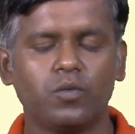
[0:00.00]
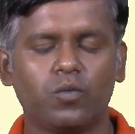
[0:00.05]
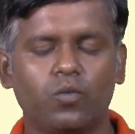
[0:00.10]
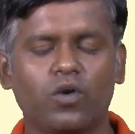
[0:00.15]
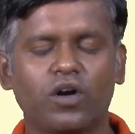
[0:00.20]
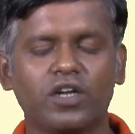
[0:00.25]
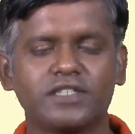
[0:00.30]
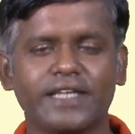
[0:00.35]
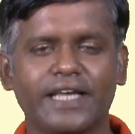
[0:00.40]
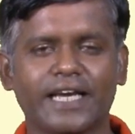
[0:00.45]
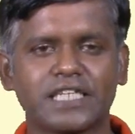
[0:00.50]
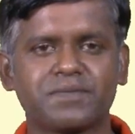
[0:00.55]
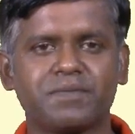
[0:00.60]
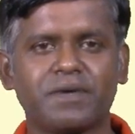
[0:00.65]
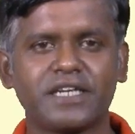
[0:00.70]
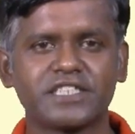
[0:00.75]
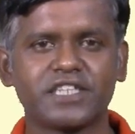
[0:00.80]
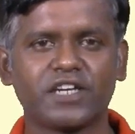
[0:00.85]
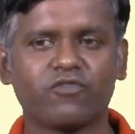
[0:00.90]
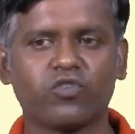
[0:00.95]
What is the
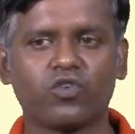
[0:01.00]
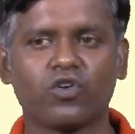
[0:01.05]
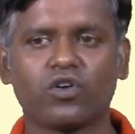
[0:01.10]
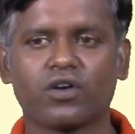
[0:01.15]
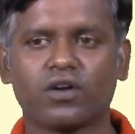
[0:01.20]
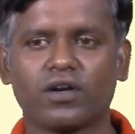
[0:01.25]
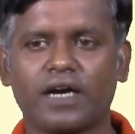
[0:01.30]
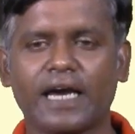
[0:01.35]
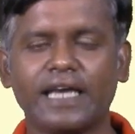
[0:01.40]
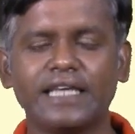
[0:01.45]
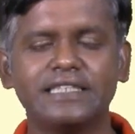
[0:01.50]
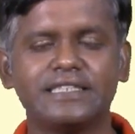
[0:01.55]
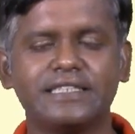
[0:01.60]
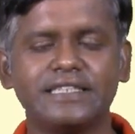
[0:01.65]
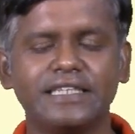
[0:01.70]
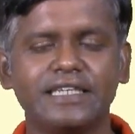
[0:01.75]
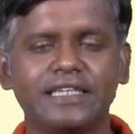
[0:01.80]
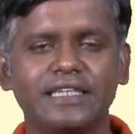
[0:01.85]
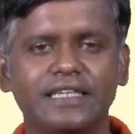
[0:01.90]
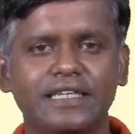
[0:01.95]
expansion for
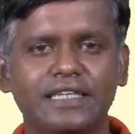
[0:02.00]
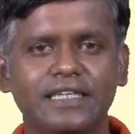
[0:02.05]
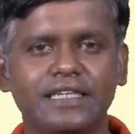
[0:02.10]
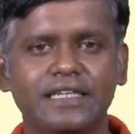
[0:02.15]
IZN?